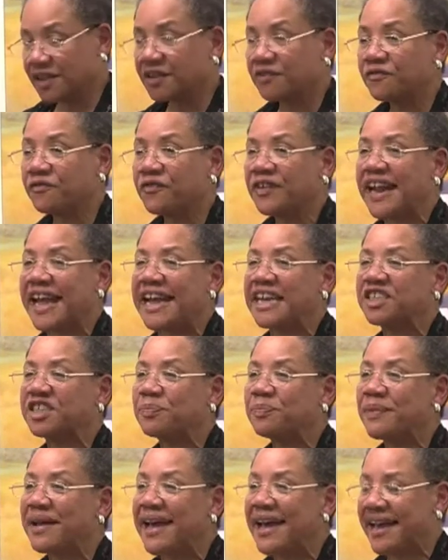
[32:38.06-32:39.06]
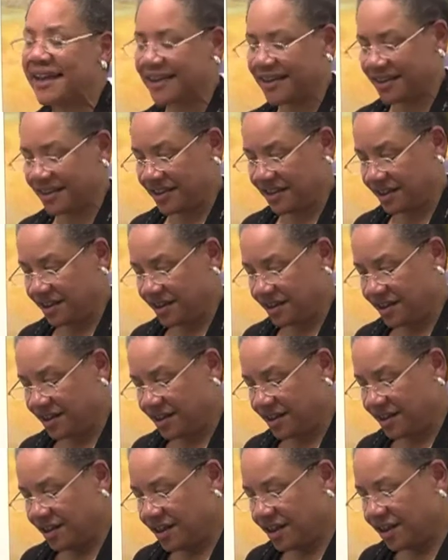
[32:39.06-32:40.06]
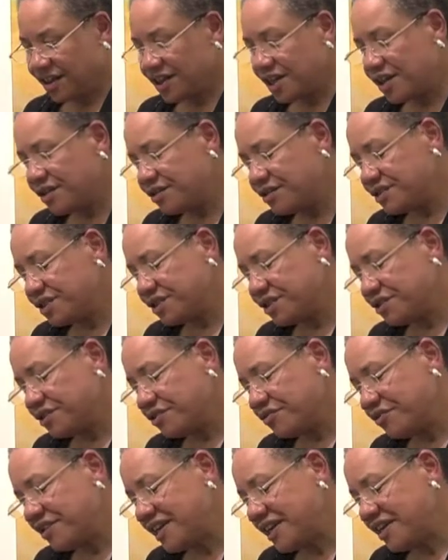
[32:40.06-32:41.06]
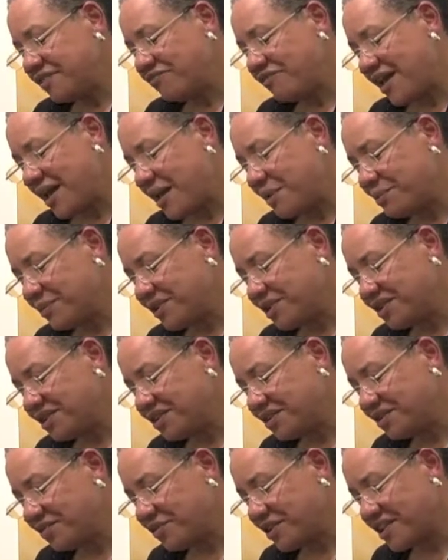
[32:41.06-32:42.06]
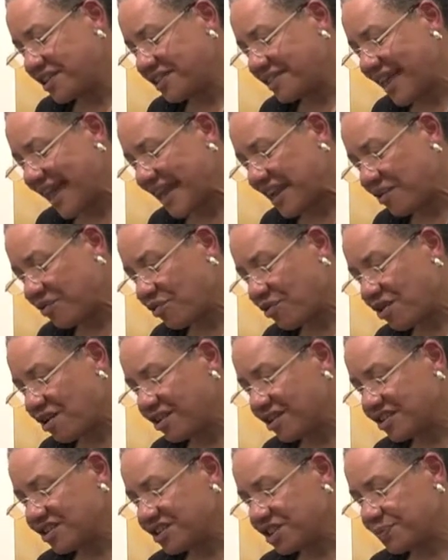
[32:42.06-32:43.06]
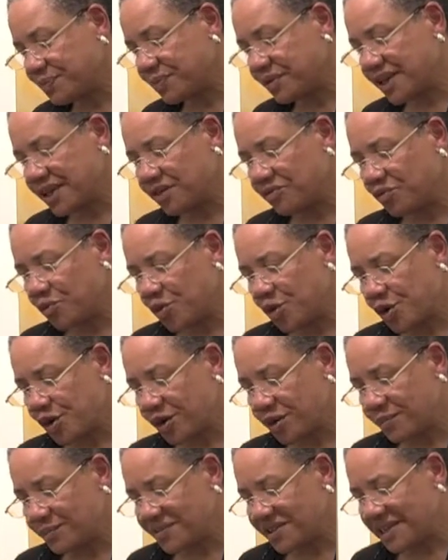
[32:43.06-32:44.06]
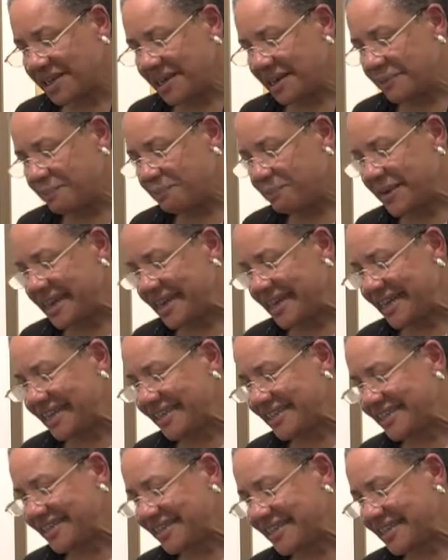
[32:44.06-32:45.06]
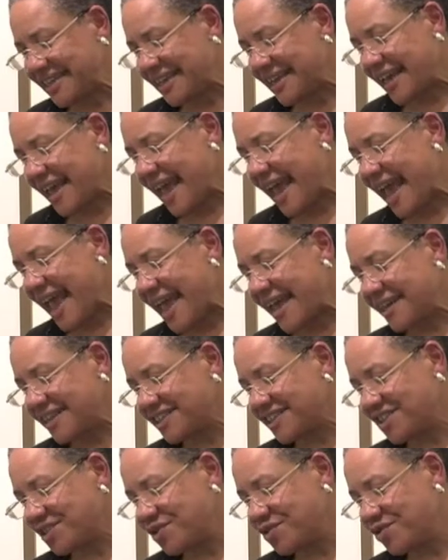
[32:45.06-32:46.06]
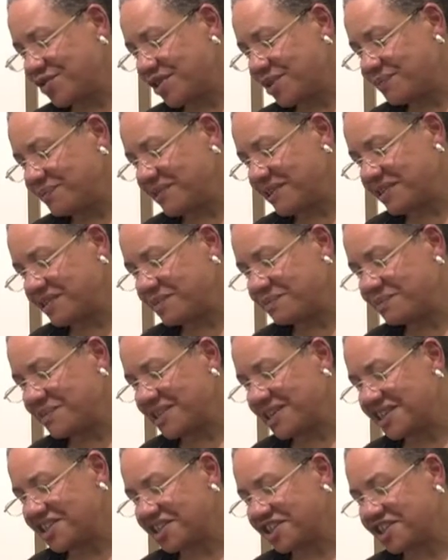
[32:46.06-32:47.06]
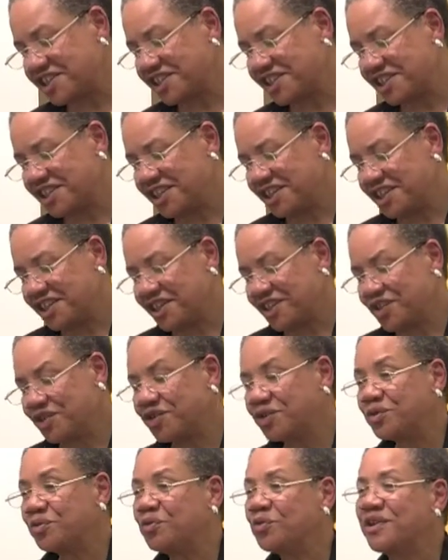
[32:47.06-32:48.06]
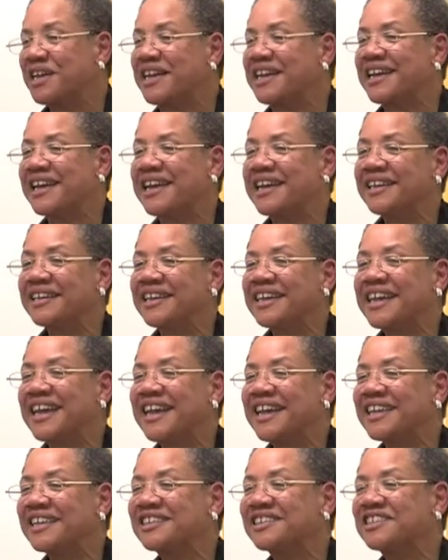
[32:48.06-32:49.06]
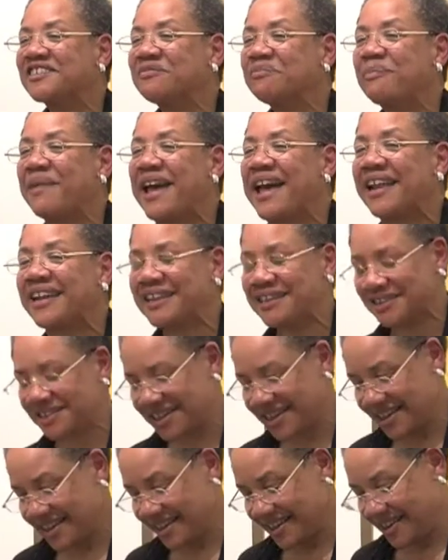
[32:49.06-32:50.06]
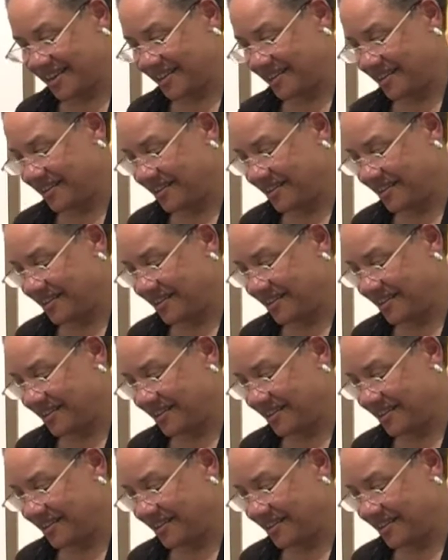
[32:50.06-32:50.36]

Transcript: Flashback. Load your green Rambler with night crawlers, bloodworms, minis, anise cornmeal mush, your weekend case of Ballantine.